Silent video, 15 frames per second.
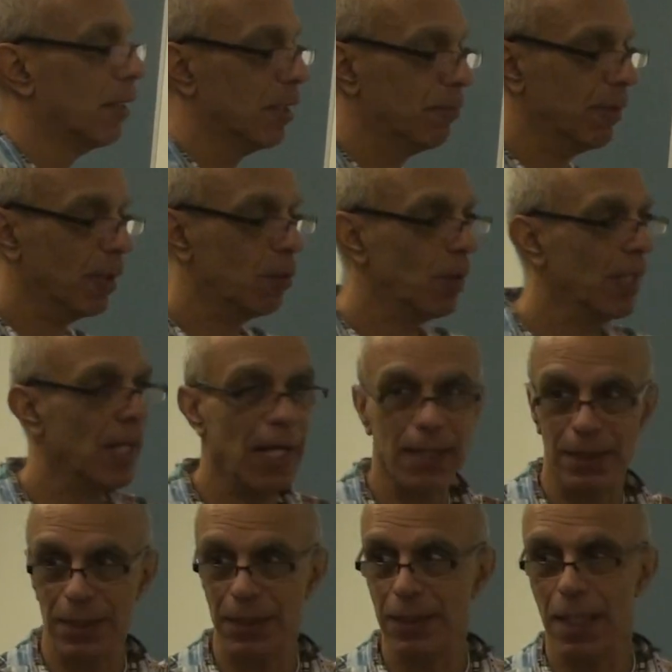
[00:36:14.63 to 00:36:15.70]
If I want to add
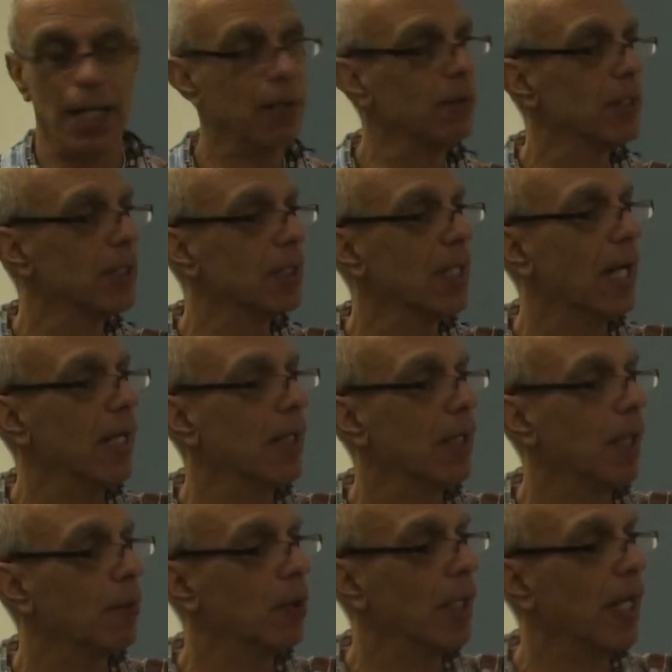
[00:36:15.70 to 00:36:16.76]
this guy and this guy,
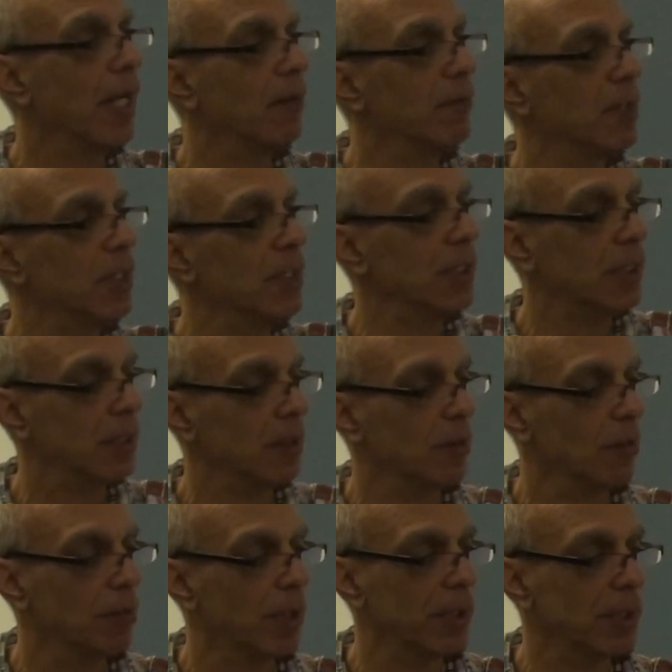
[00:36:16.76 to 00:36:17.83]
I'm going to have this
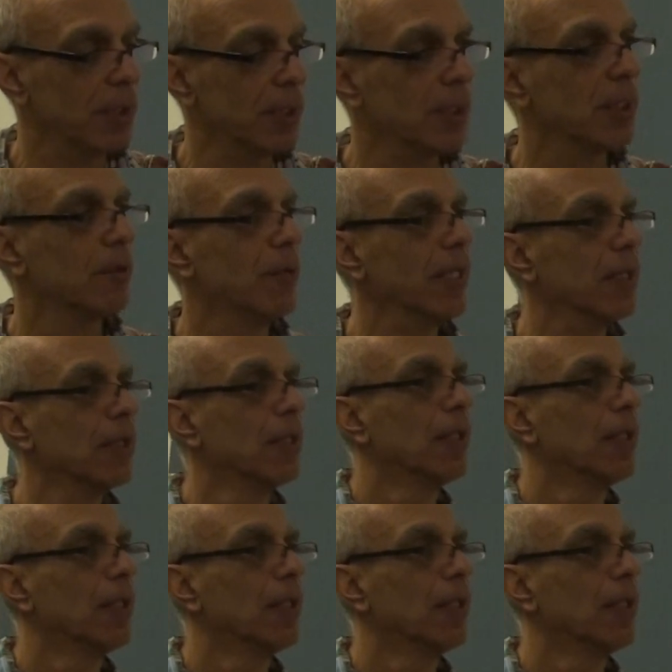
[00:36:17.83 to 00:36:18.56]
plus this, right?